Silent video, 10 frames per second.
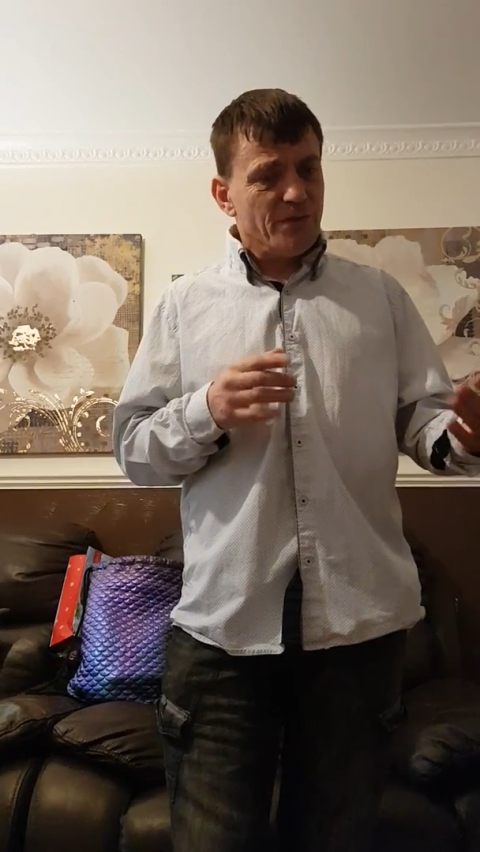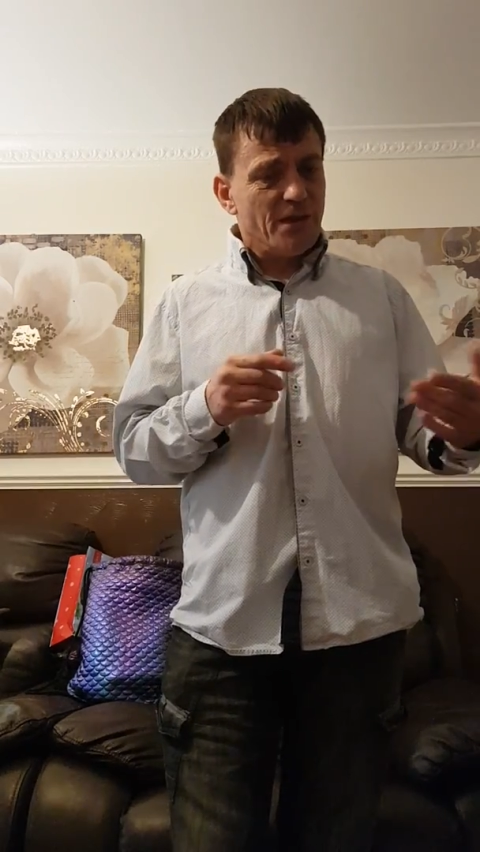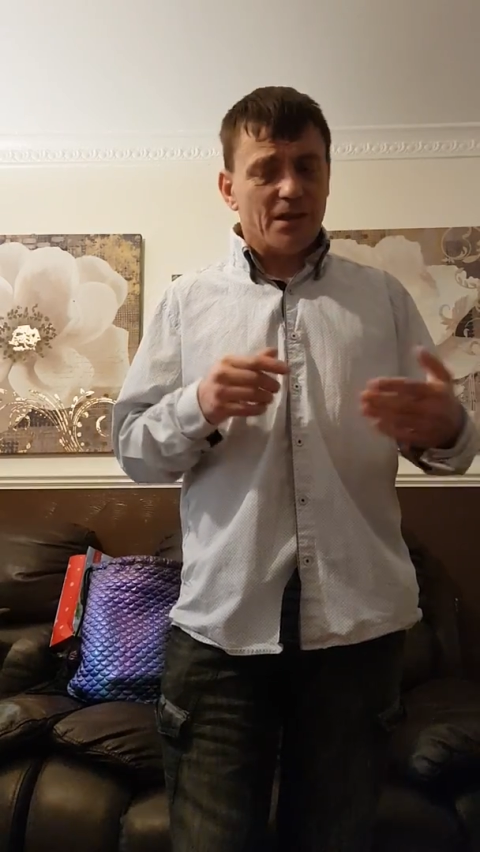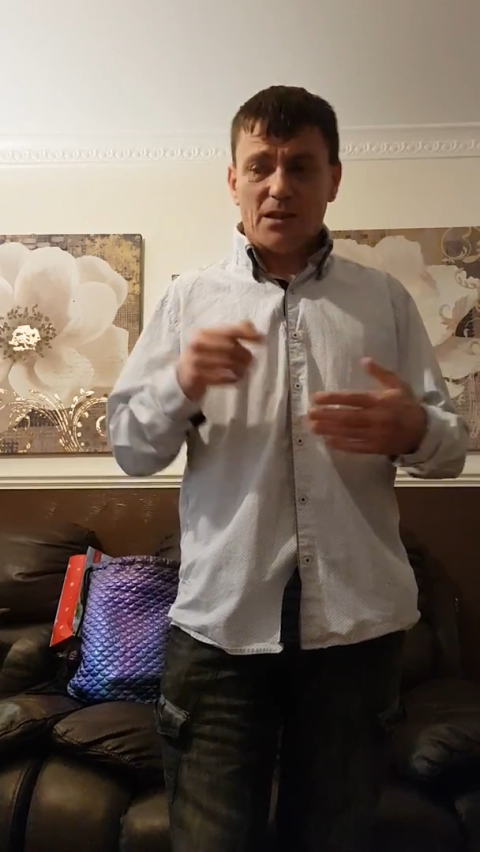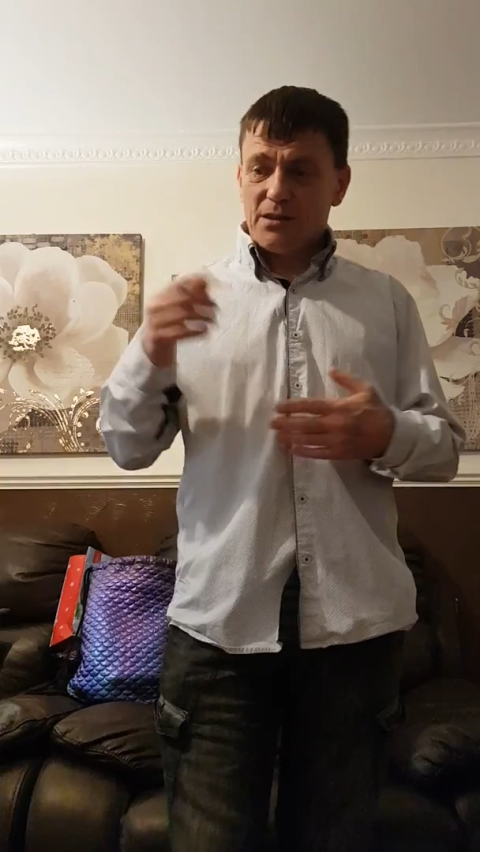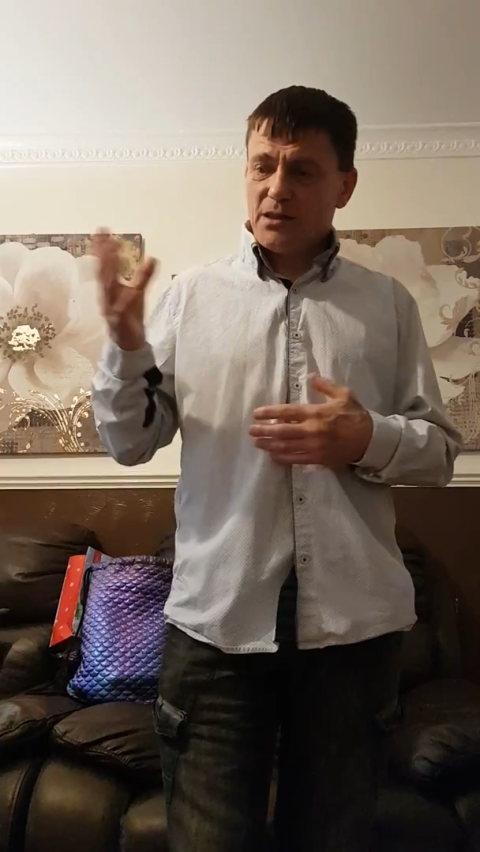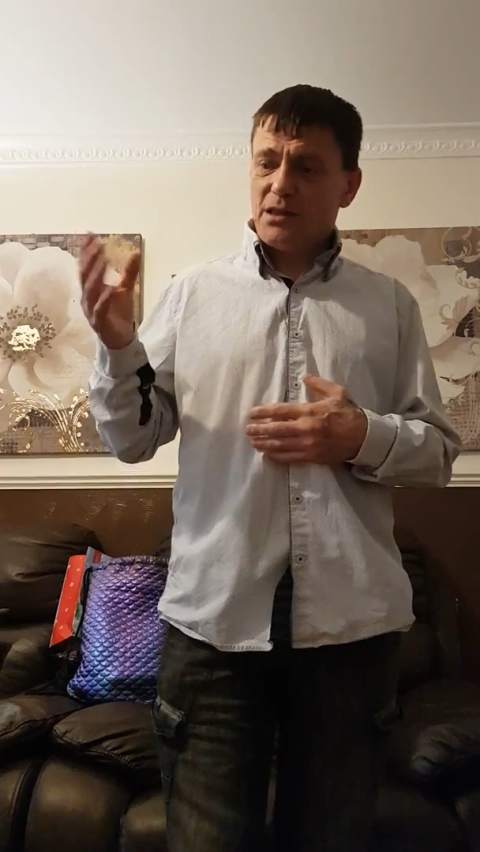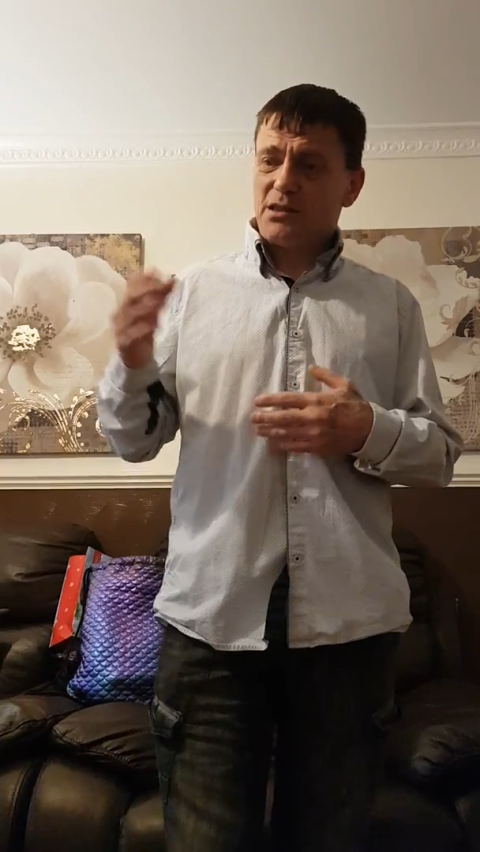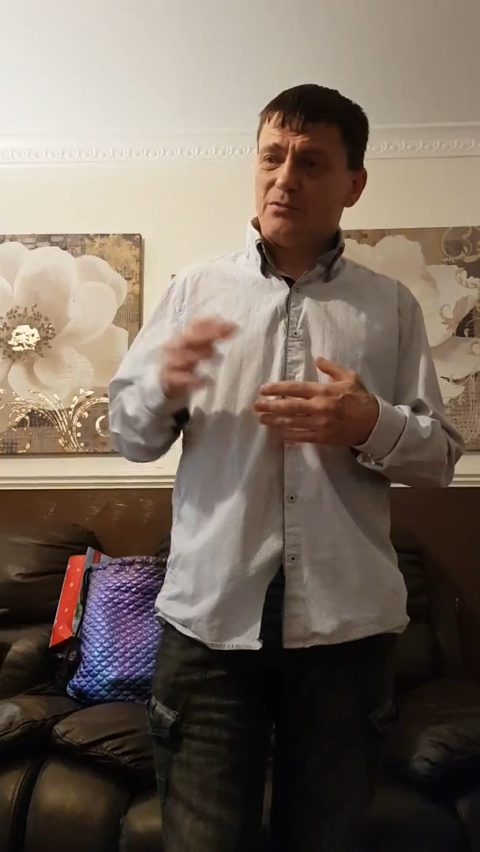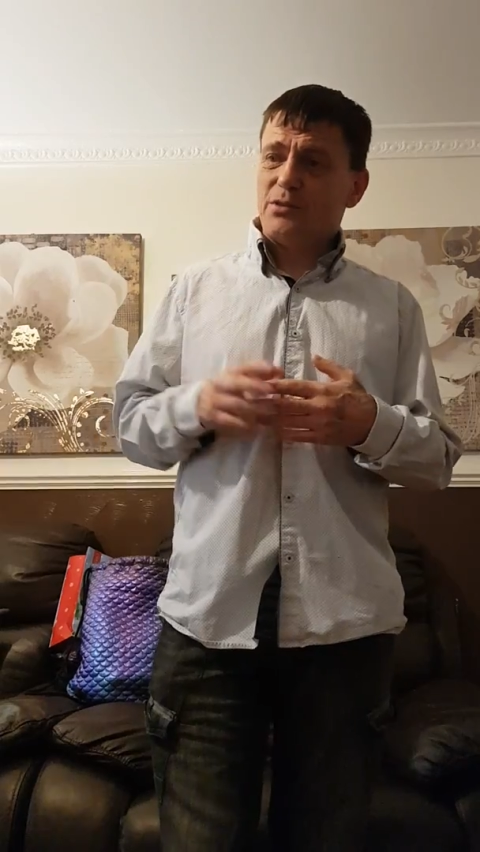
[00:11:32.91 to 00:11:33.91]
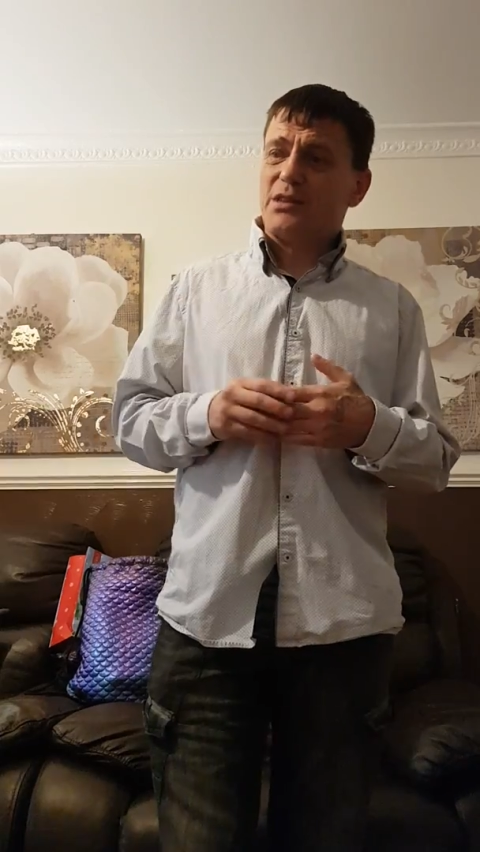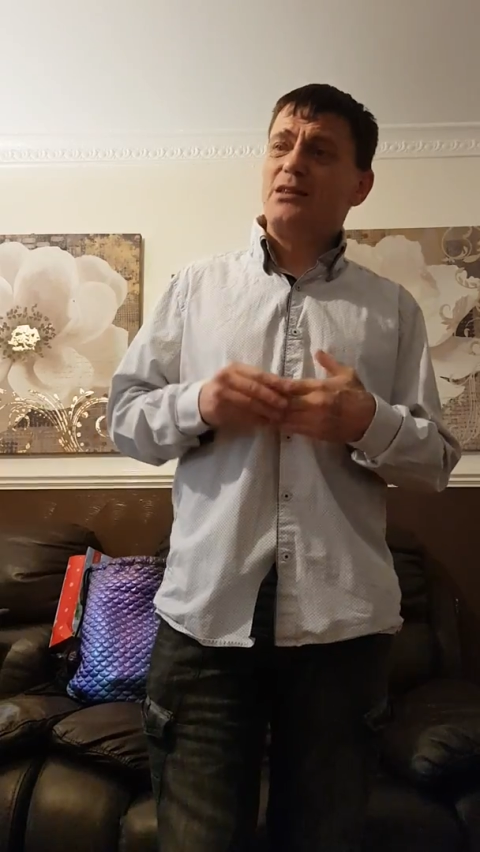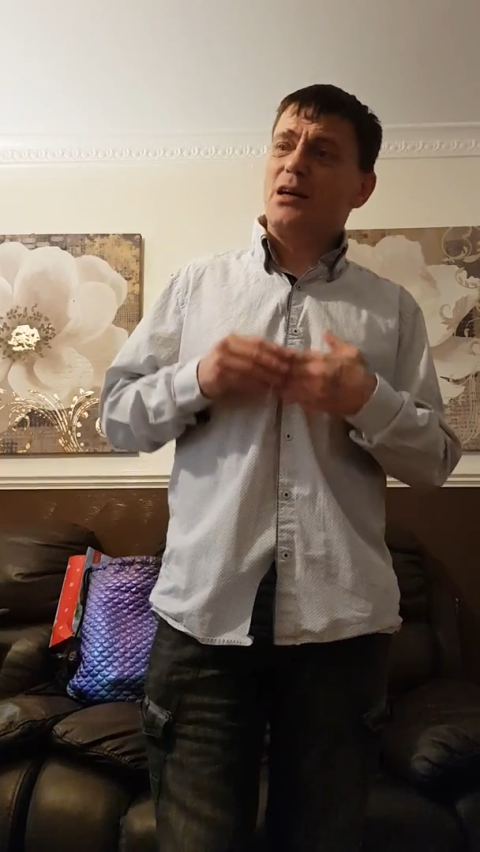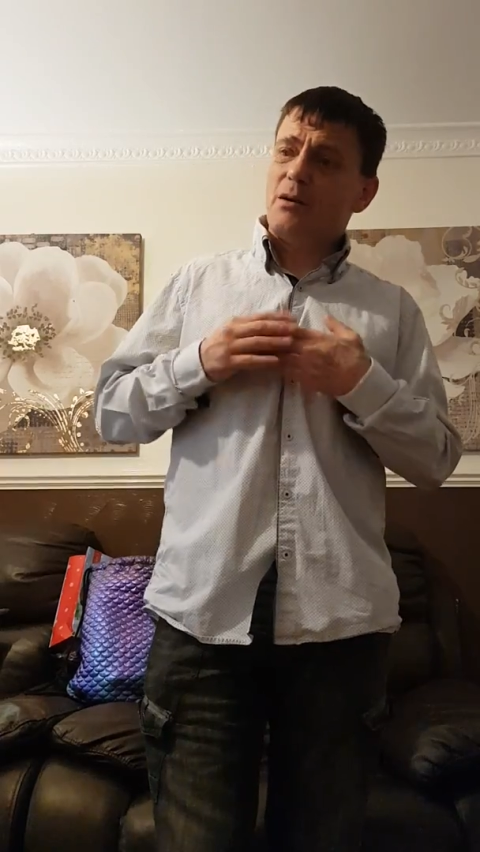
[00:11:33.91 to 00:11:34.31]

for that. And CASCAF will say,